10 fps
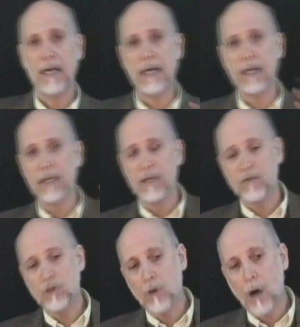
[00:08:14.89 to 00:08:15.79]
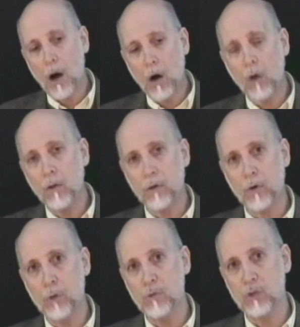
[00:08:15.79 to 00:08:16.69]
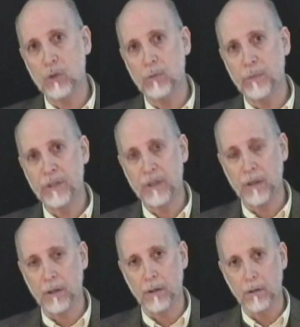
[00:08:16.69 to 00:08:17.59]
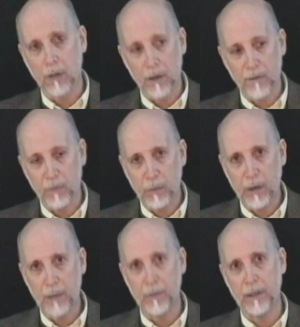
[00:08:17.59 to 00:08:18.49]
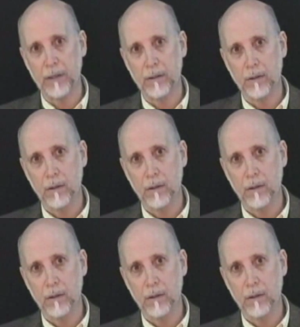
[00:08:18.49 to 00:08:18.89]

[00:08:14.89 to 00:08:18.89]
It gives you all the chromosomal material of the primate,